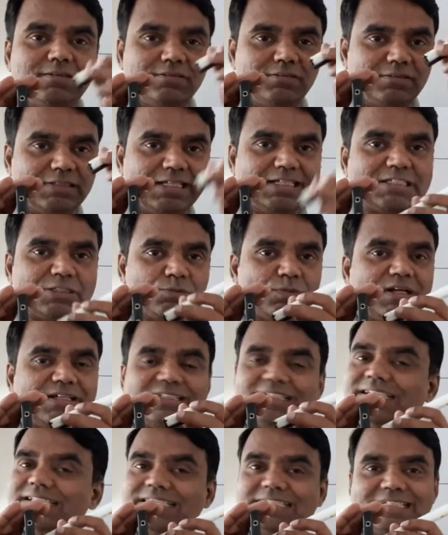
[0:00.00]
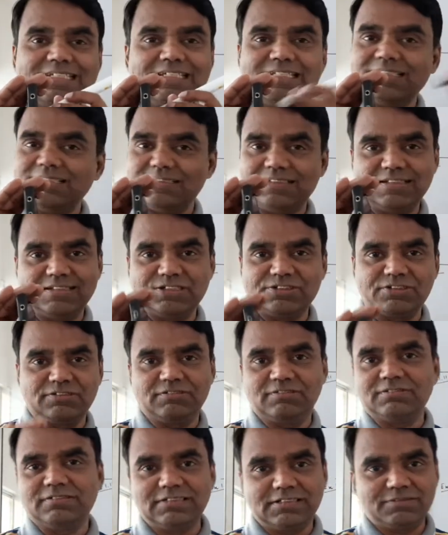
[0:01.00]
X, Y and Z direction.
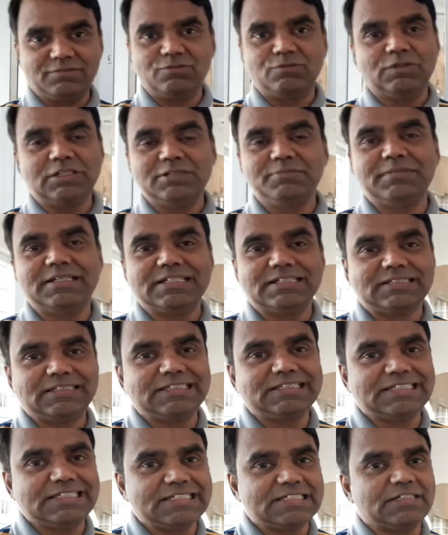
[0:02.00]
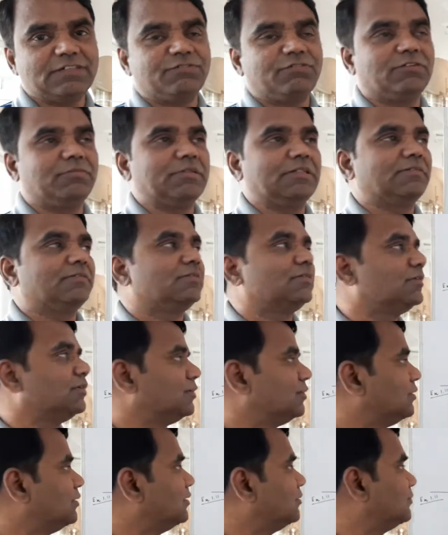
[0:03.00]
It only makes things easier for me.
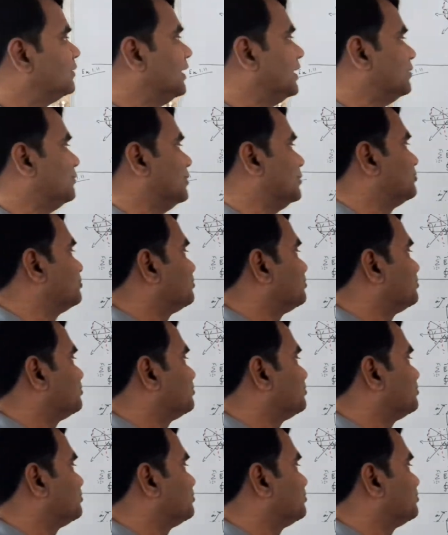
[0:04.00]
Anyway,